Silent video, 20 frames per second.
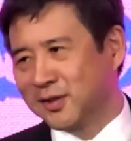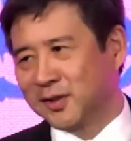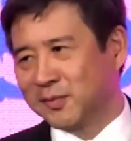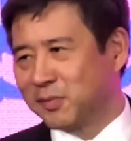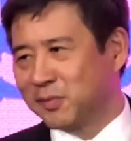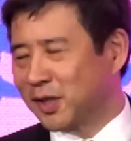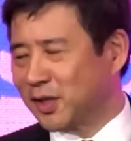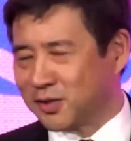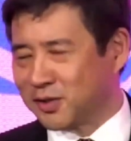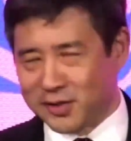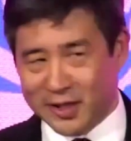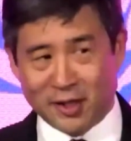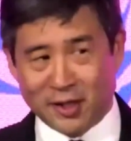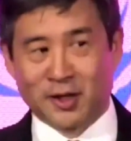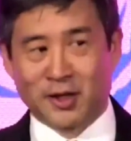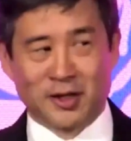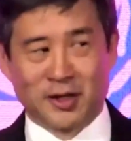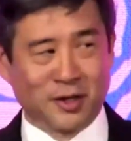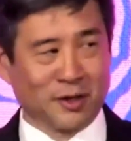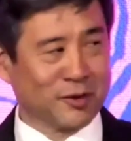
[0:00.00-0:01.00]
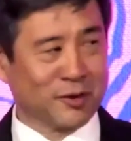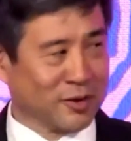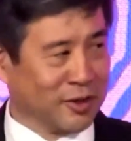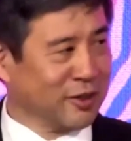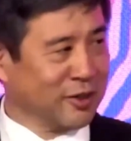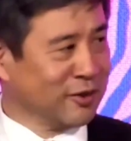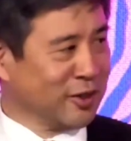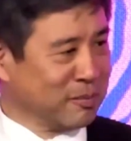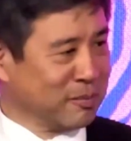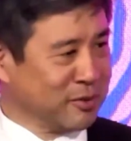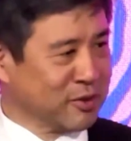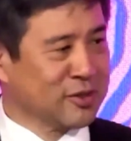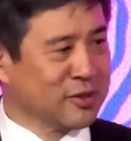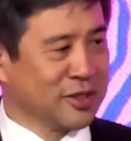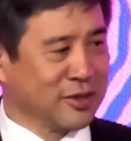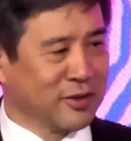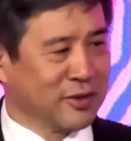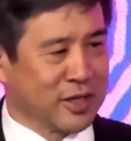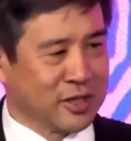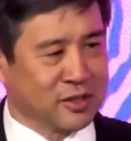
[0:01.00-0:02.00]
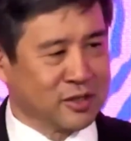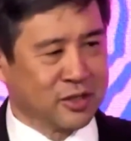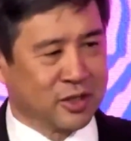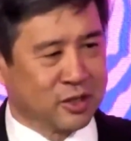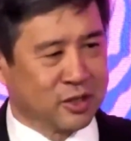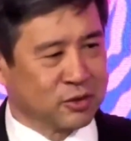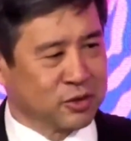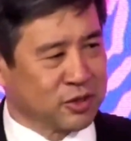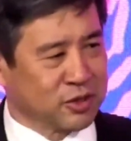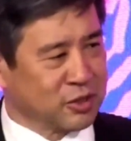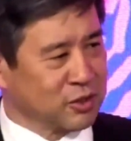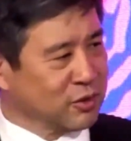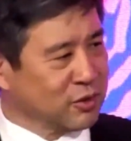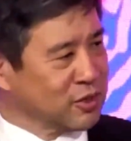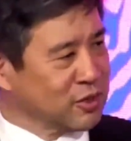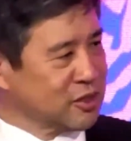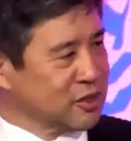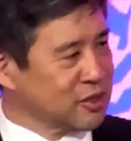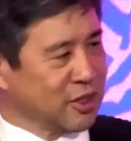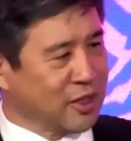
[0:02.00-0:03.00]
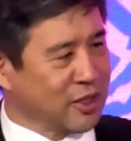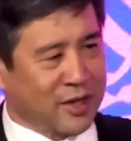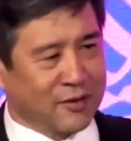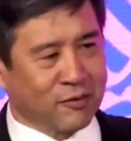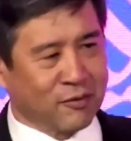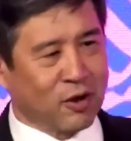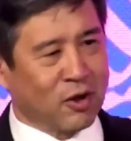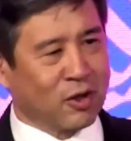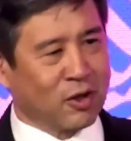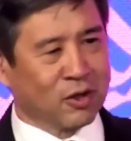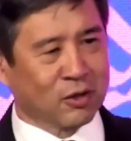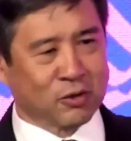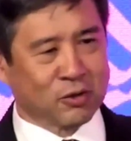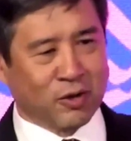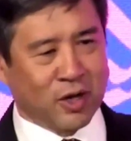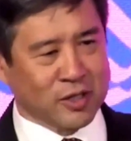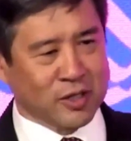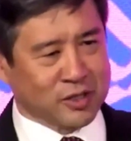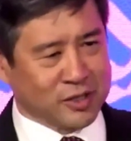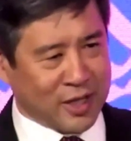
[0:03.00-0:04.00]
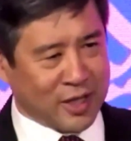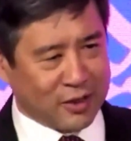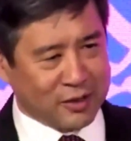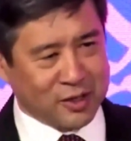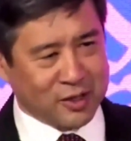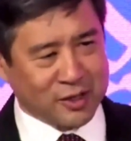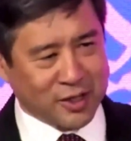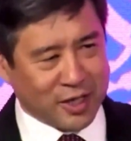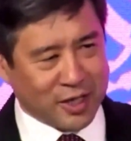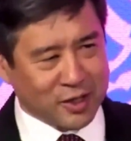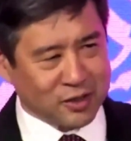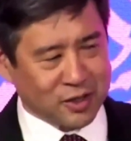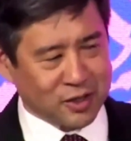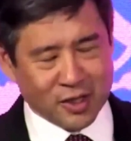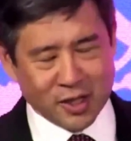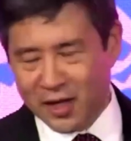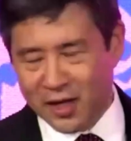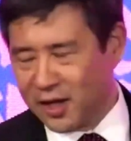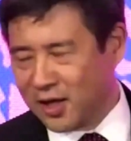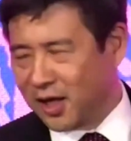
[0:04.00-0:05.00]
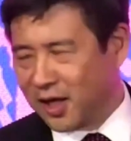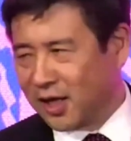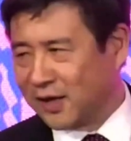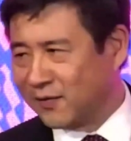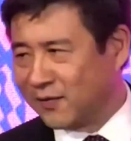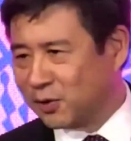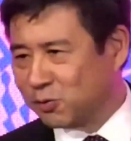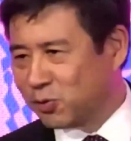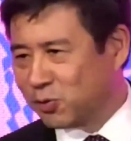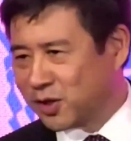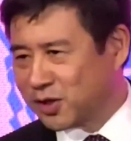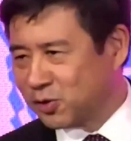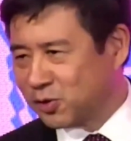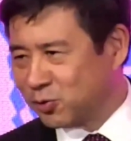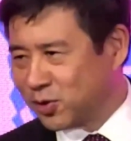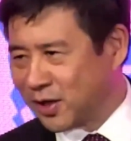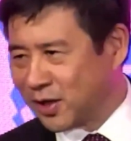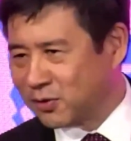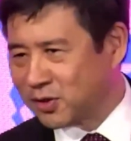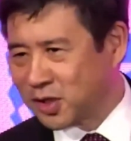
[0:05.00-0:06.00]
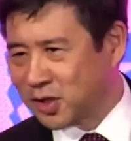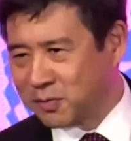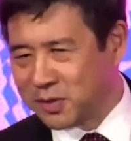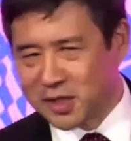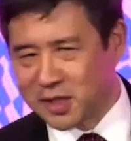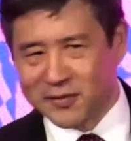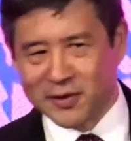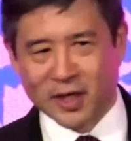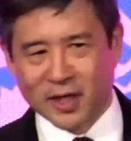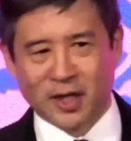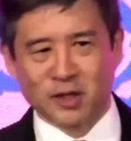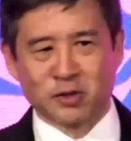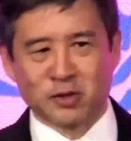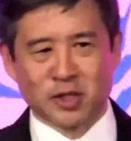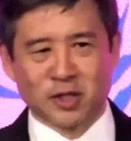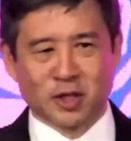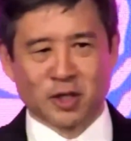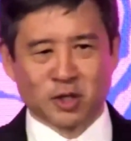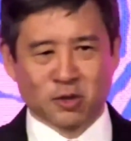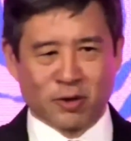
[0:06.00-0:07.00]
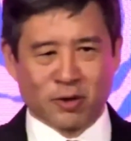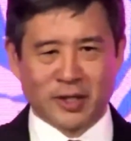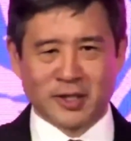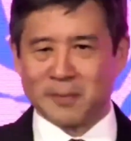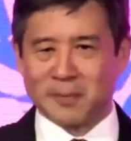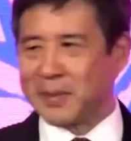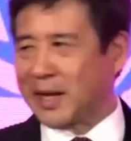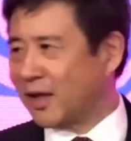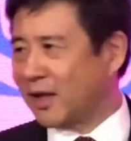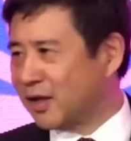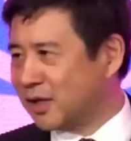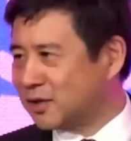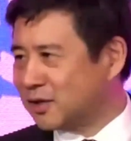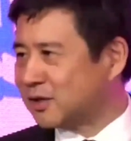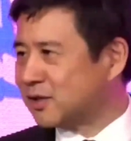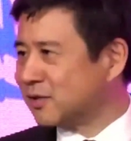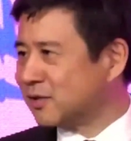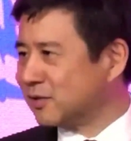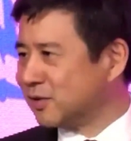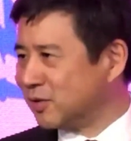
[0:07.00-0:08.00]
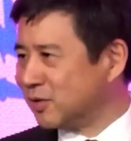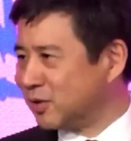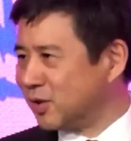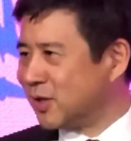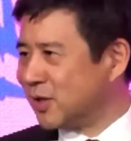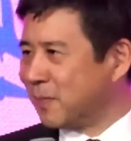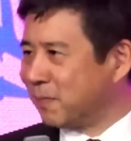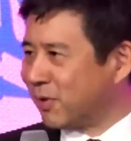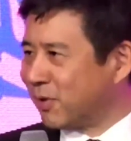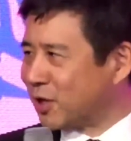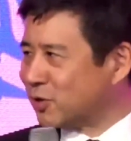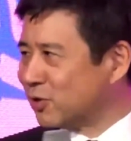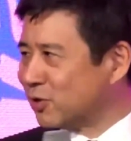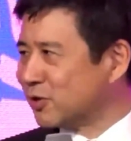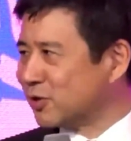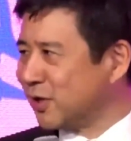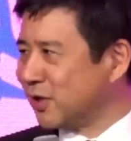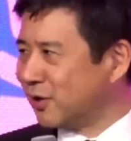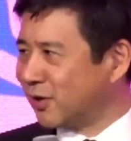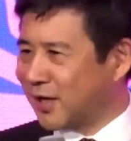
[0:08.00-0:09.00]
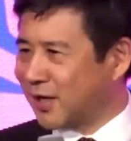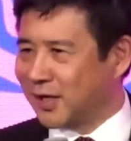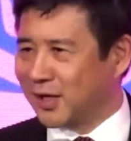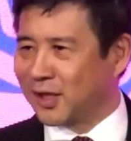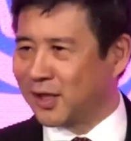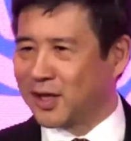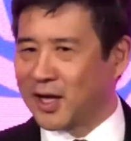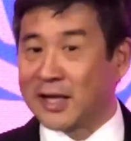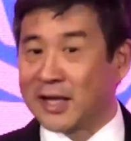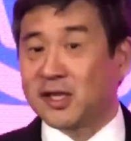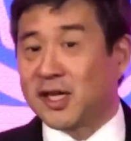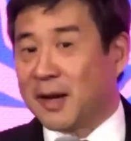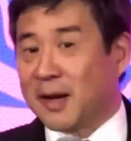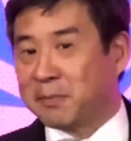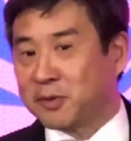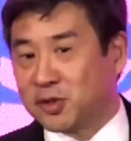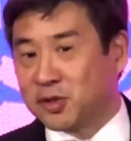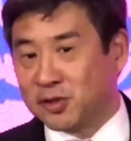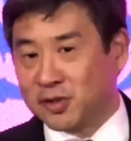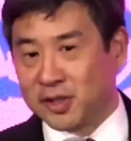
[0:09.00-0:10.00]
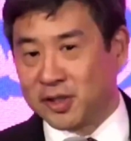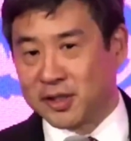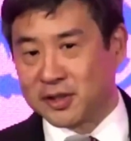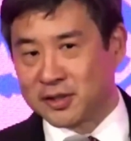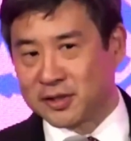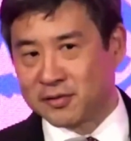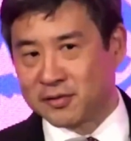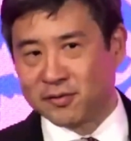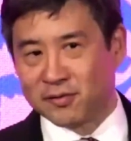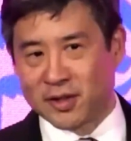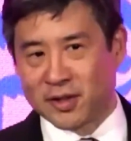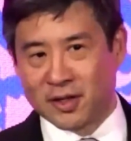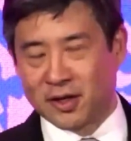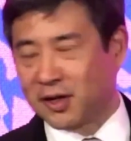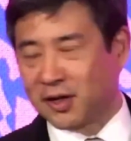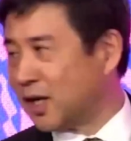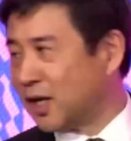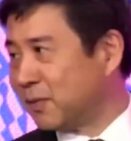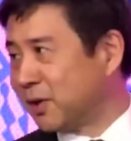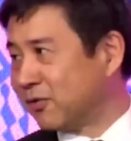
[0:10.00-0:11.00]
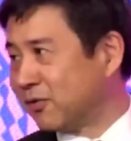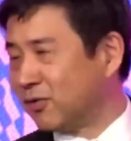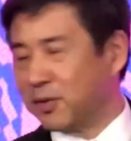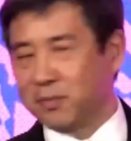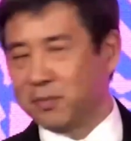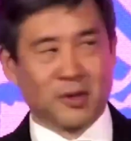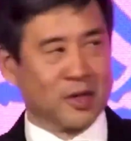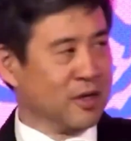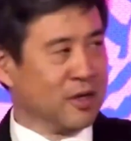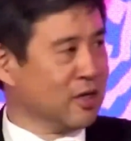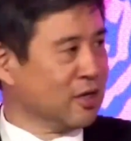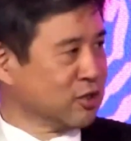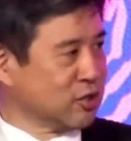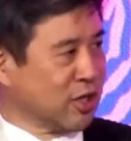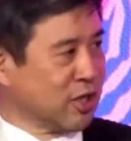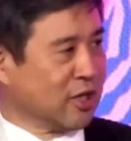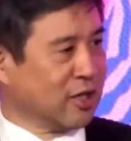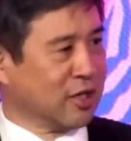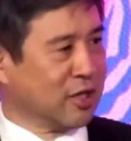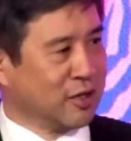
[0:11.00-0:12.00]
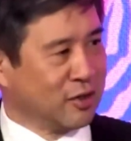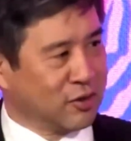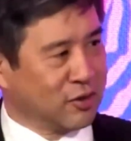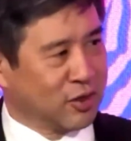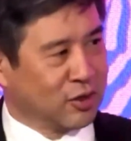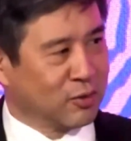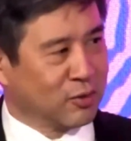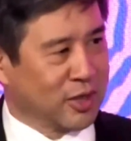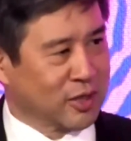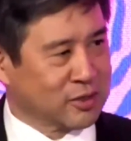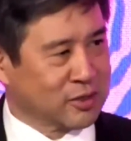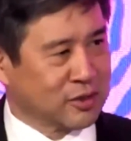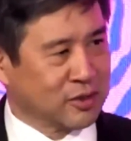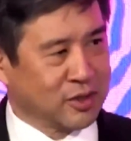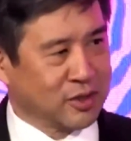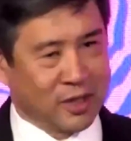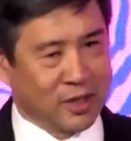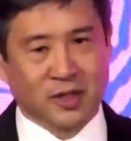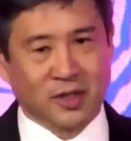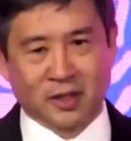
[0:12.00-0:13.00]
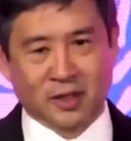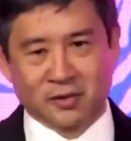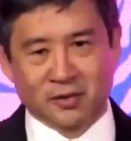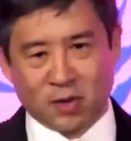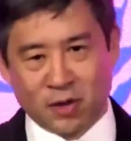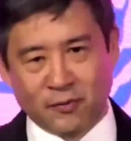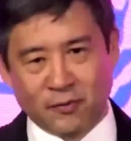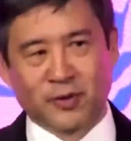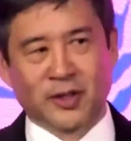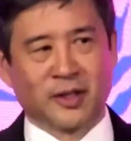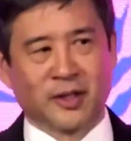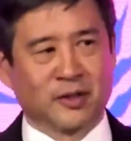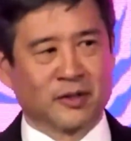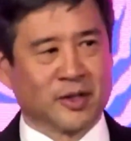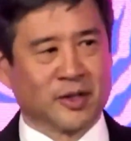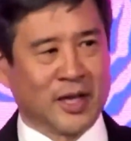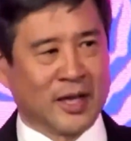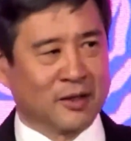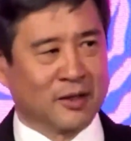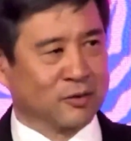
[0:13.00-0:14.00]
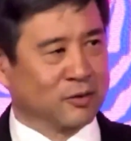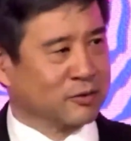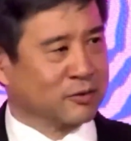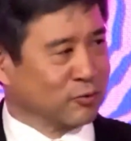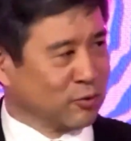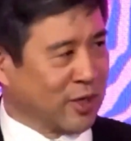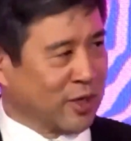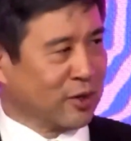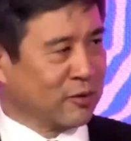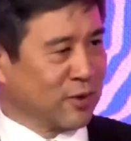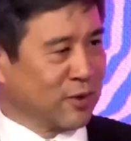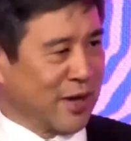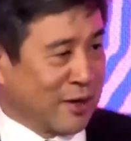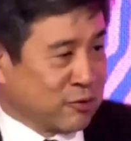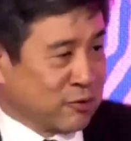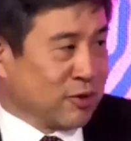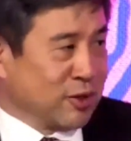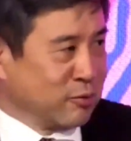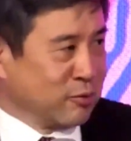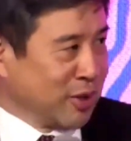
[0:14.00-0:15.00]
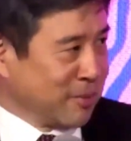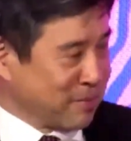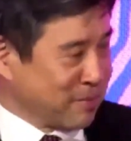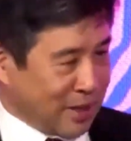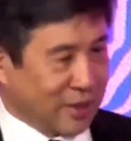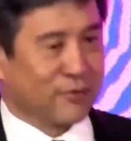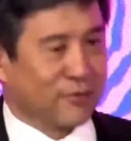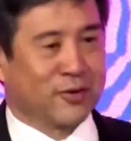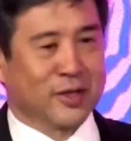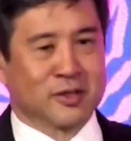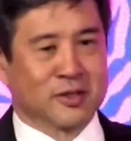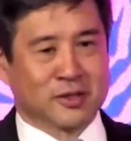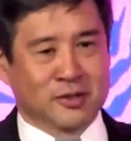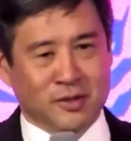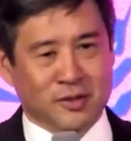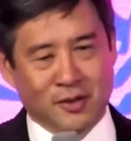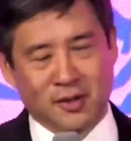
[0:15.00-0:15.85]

because they're going to clearly perceive that it's in their interest. And you can see all across Southeast Asia, and even when I was in the Pacific, countries are trying to balance the pressures they're getting and the opportunities that are coming from China and the US. And I think hopefully that can actually reap benefits